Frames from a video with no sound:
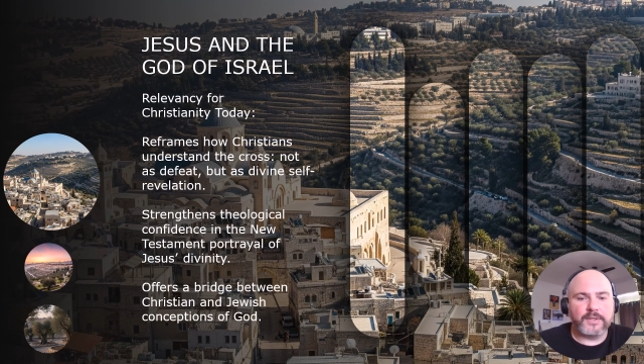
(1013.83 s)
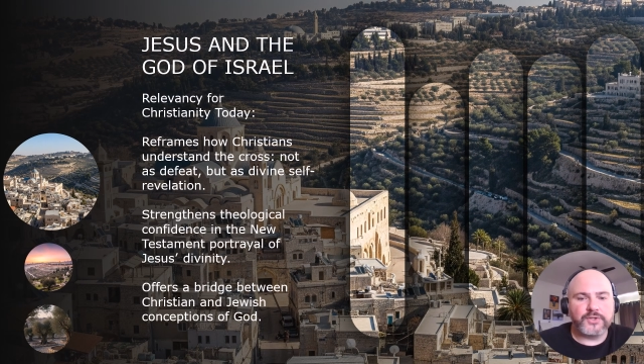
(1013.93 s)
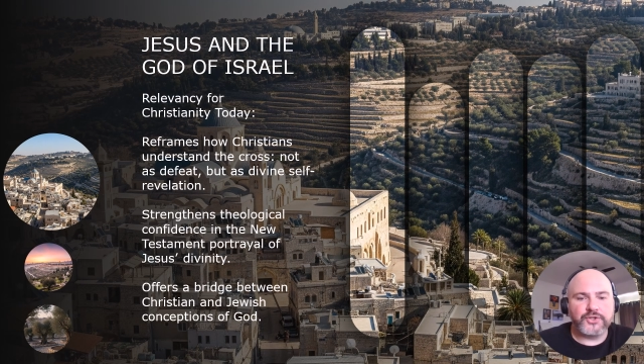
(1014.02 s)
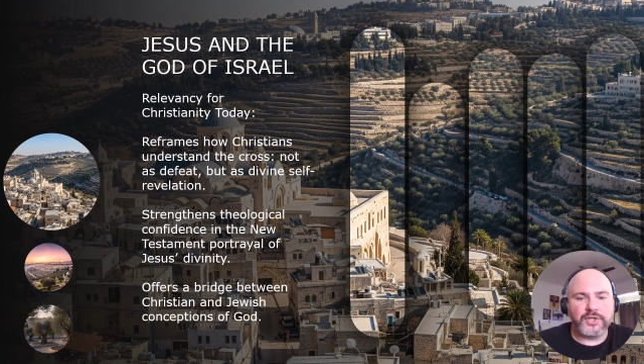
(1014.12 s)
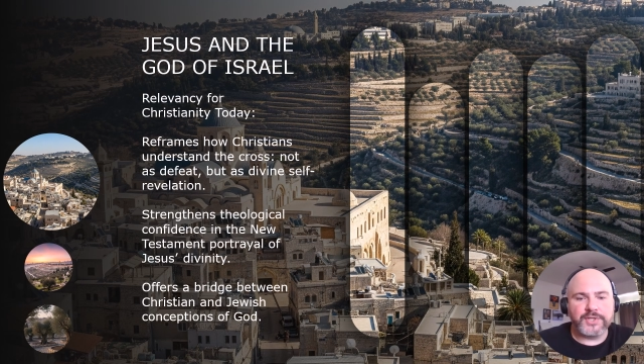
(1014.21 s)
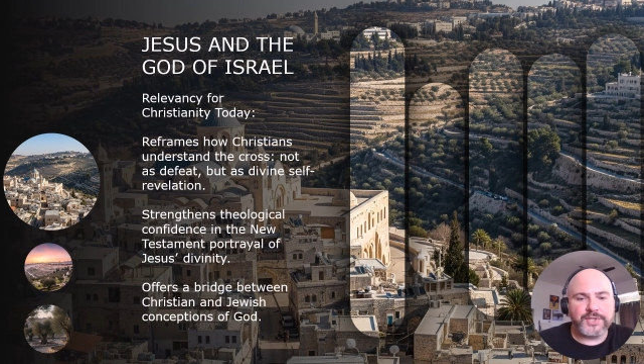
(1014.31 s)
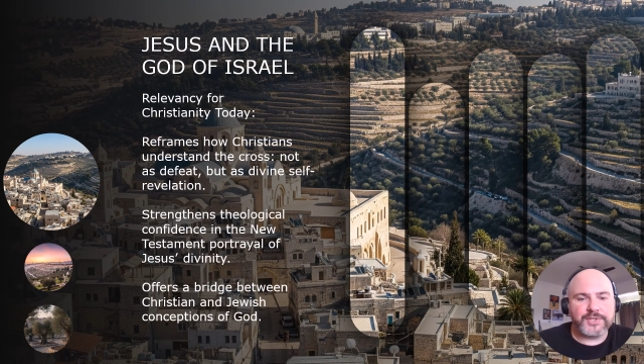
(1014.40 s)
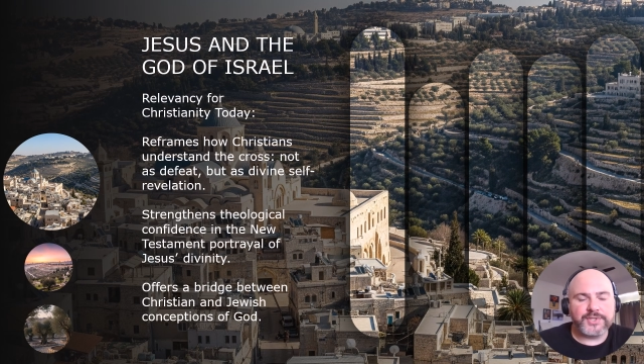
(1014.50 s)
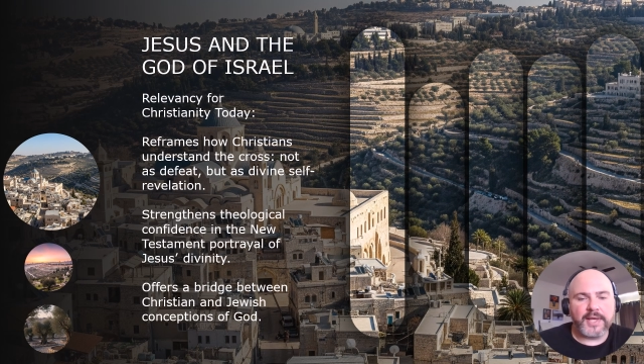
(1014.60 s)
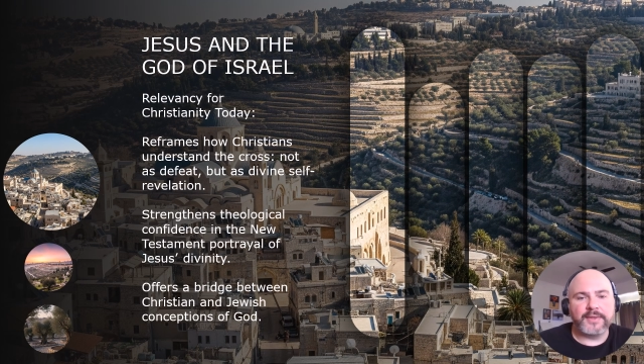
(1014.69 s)

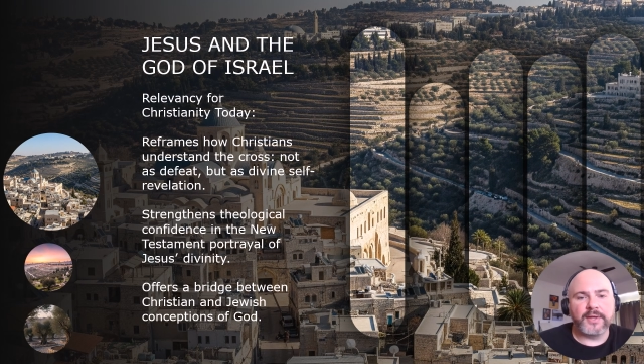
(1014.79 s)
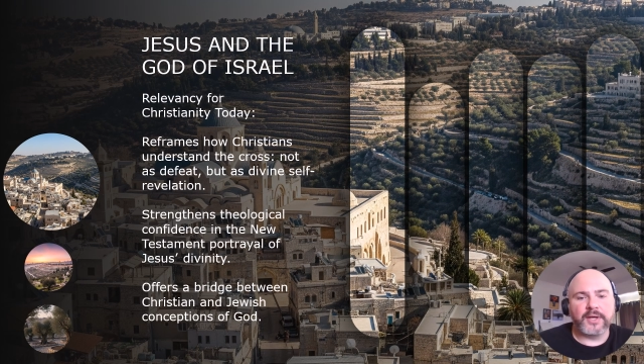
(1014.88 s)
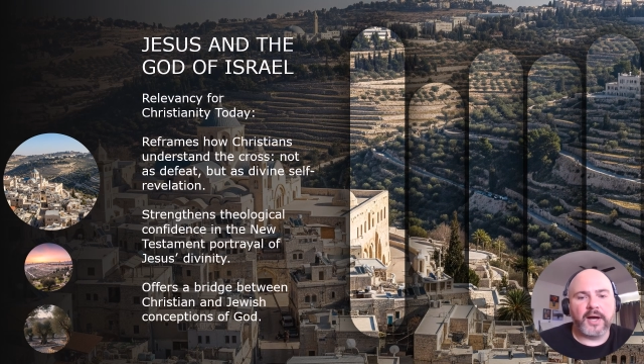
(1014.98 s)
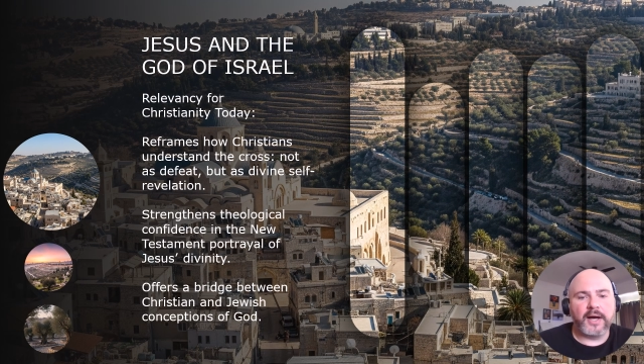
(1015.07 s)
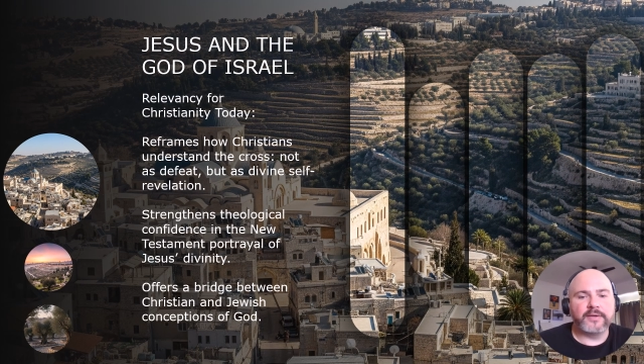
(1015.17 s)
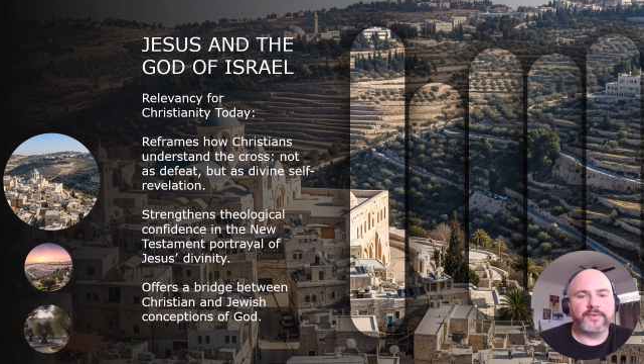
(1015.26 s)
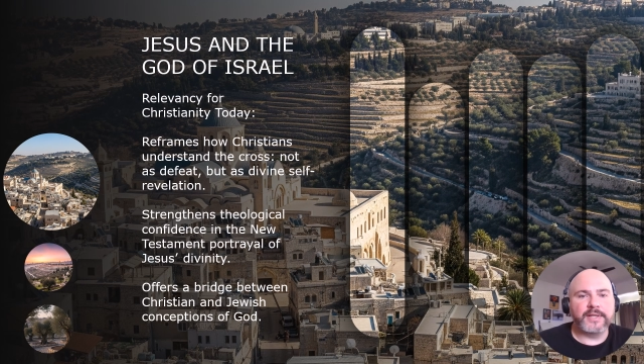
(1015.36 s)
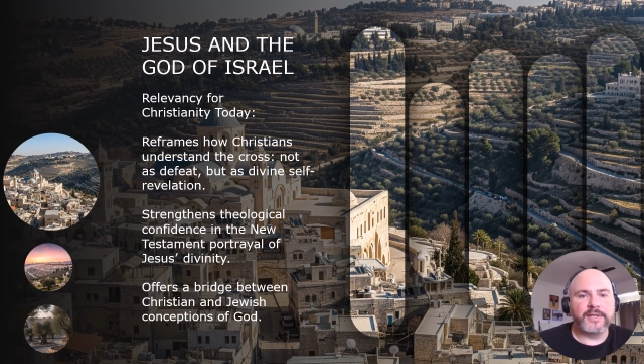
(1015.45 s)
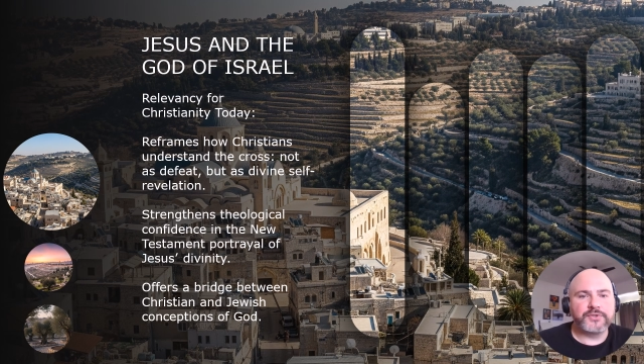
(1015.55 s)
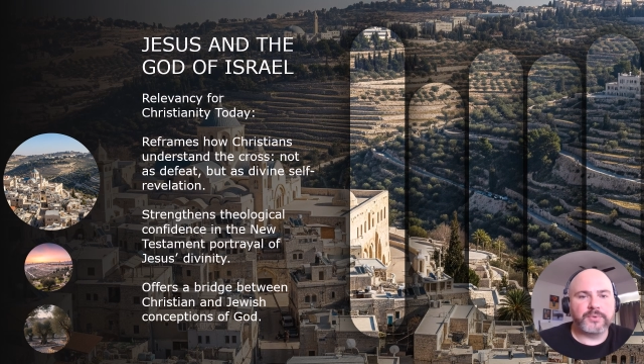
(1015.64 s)
Jesus and the God of
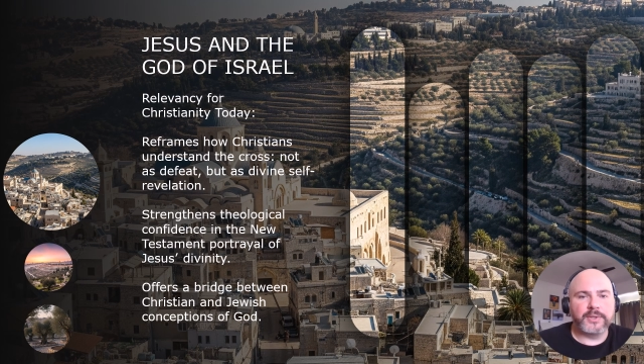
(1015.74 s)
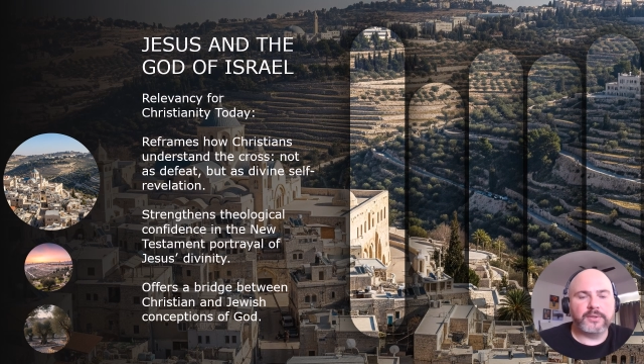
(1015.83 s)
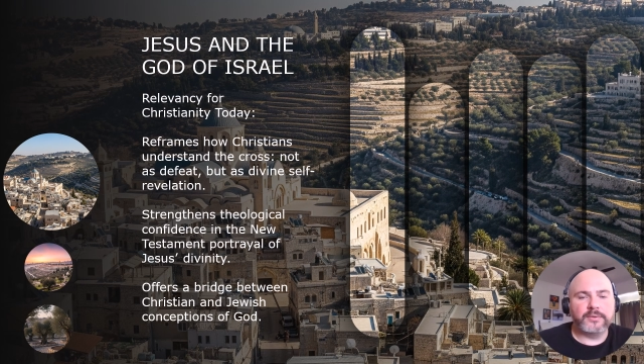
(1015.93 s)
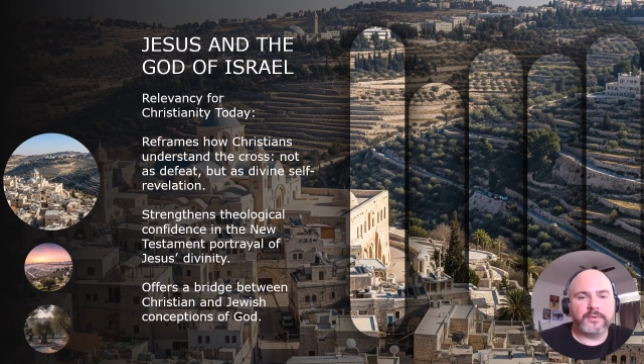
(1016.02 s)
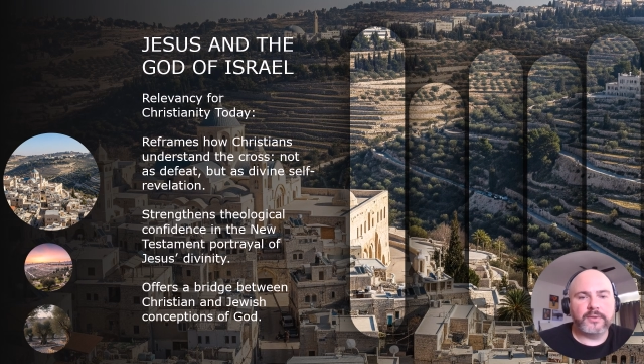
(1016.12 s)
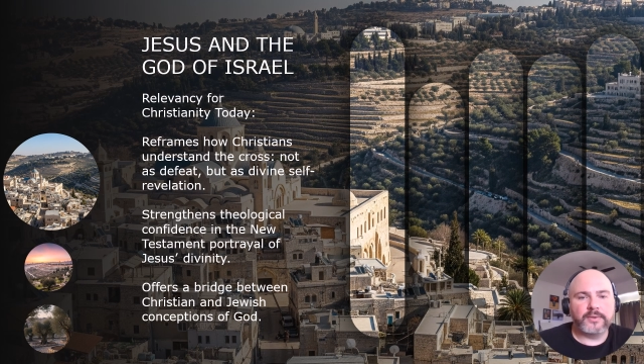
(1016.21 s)
Israel.